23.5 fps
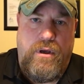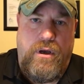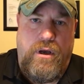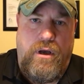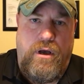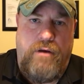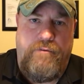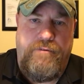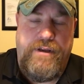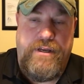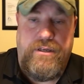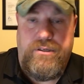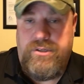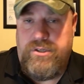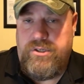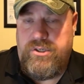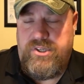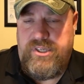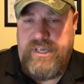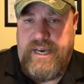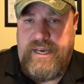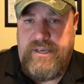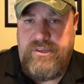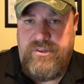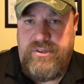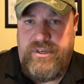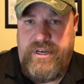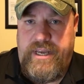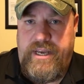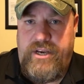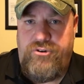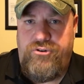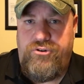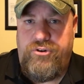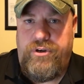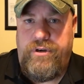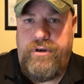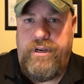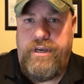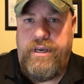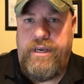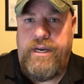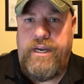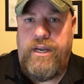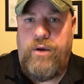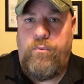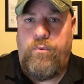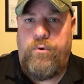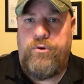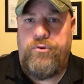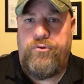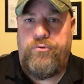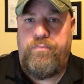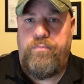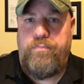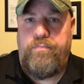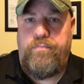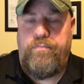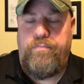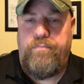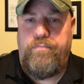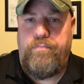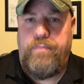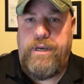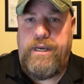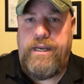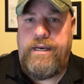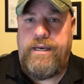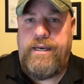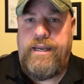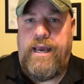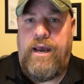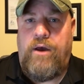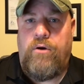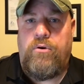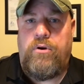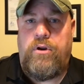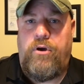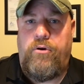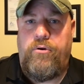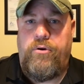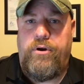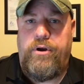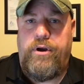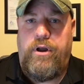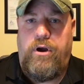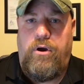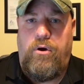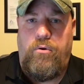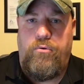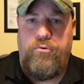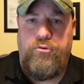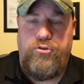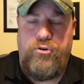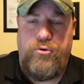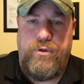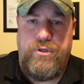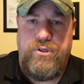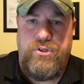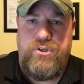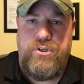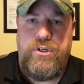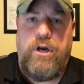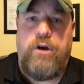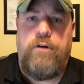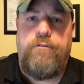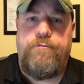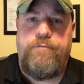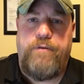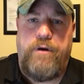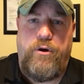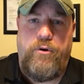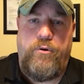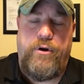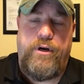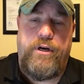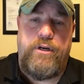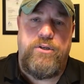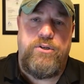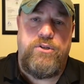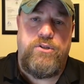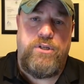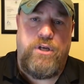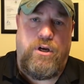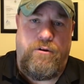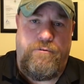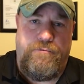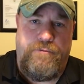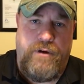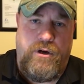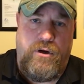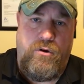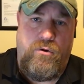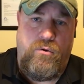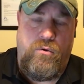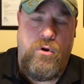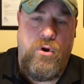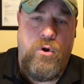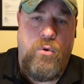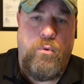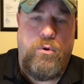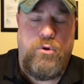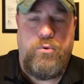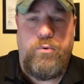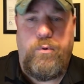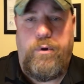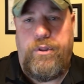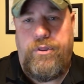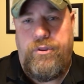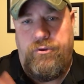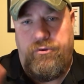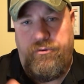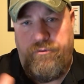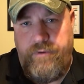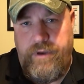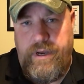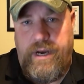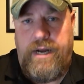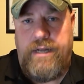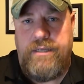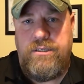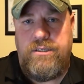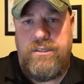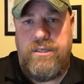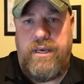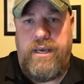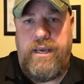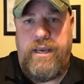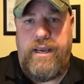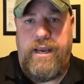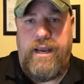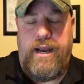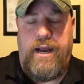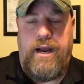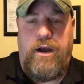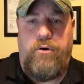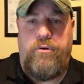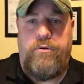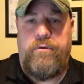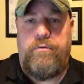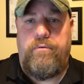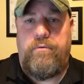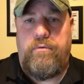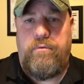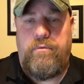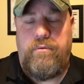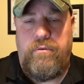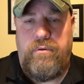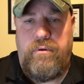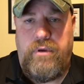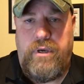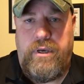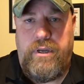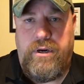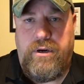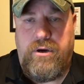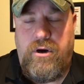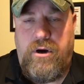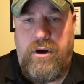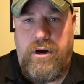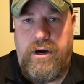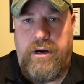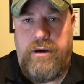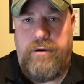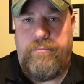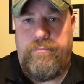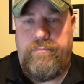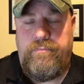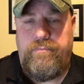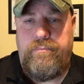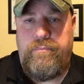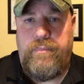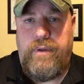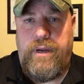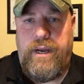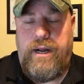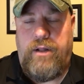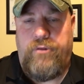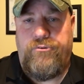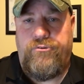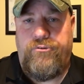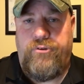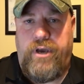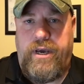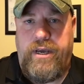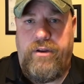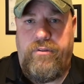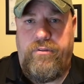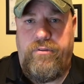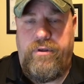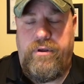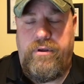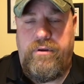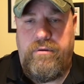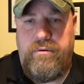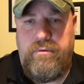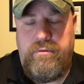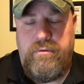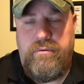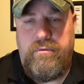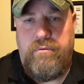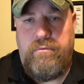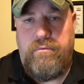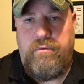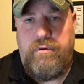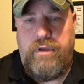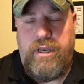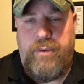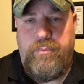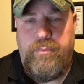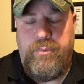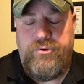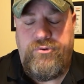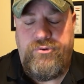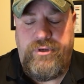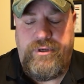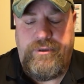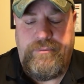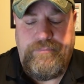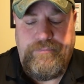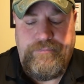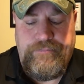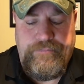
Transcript: of his assassination, and it was being downloaded onto his cell phone, and his cell phone was with his fiancée out in a car outside of the embassy.